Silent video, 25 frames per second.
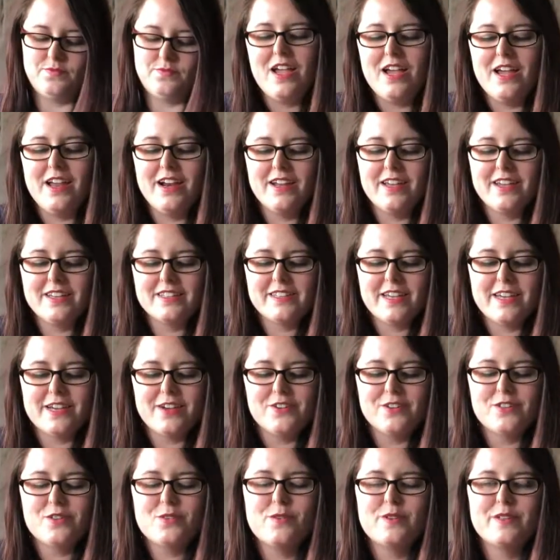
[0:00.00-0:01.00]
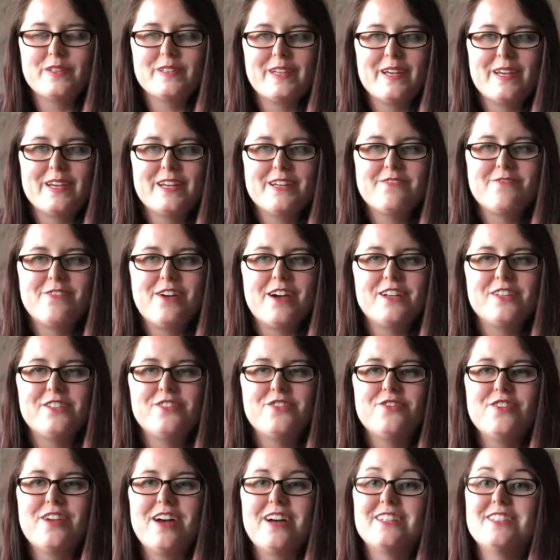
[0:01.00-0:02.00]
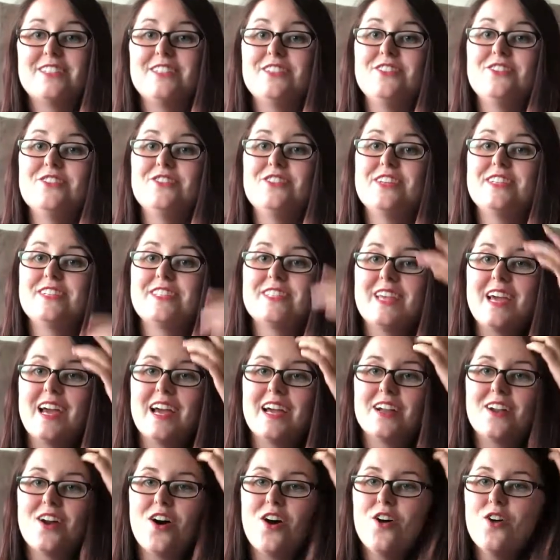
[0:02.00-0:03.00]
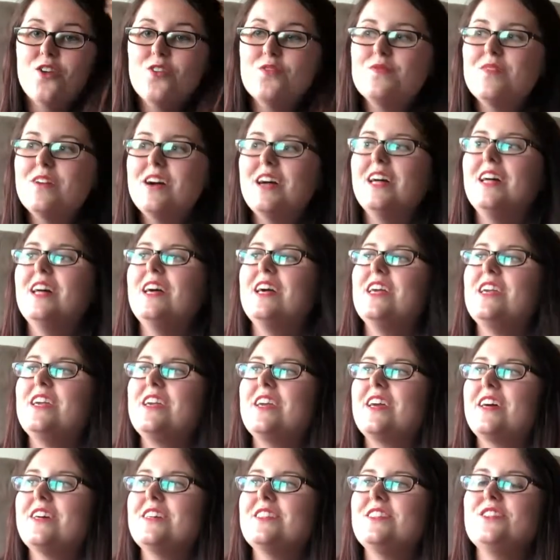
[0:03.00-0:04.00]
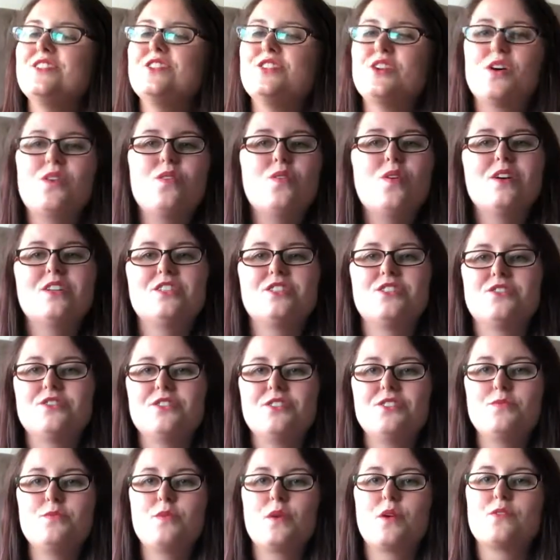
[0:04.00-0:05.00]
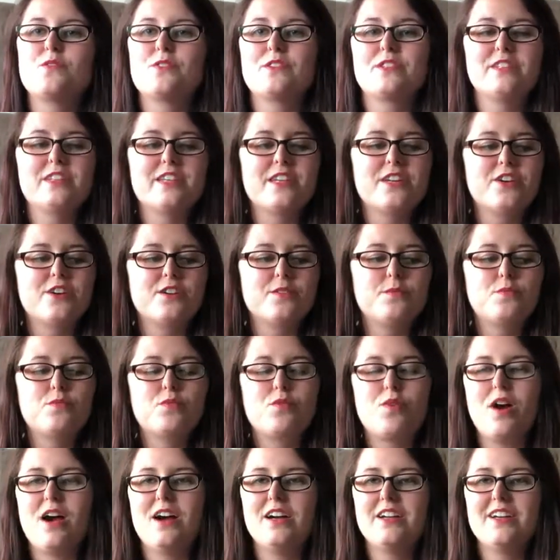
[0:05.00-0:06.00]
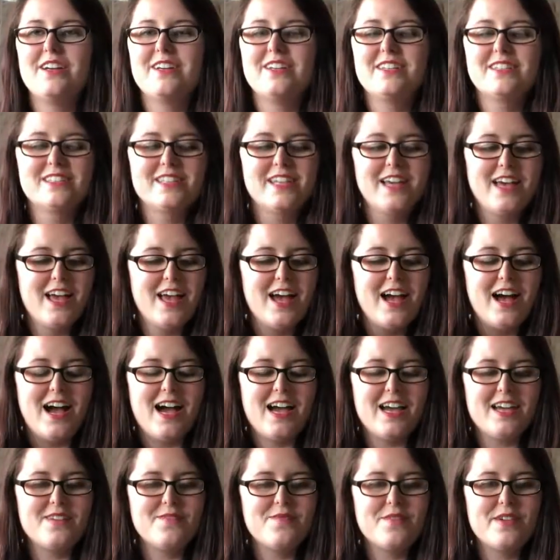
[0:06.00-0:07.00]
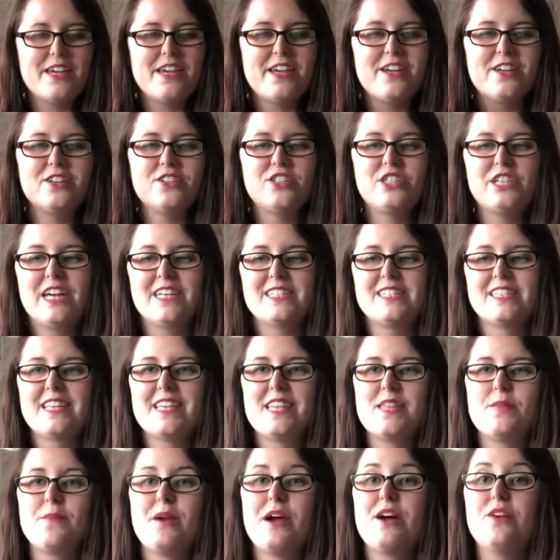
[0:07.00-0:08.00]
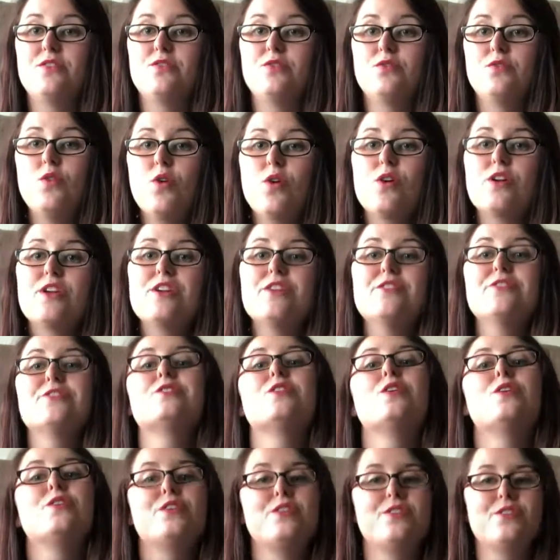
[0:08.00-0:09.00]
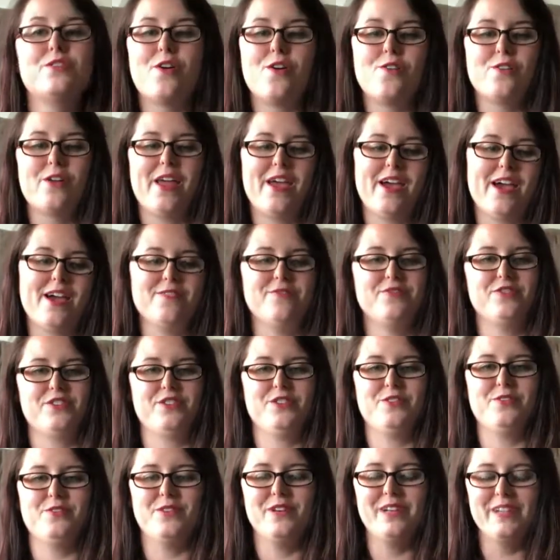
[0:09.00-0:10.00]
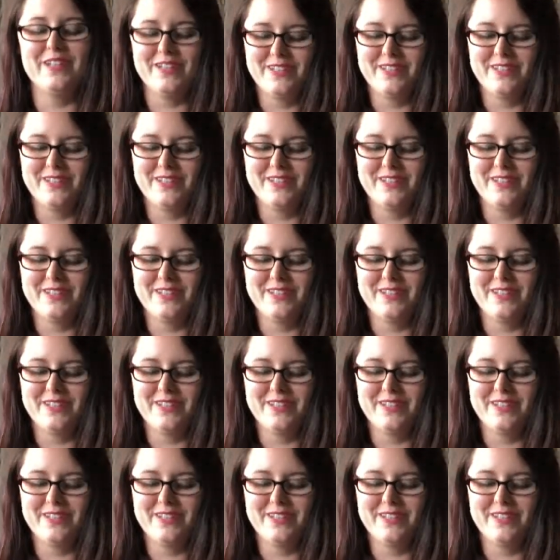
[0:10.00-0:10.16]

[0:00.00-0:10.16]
And I guess I also want to say I advise you not to do this at home because you don't want to ruin perfectly good products. I'm here testing them out for you so you don't have to.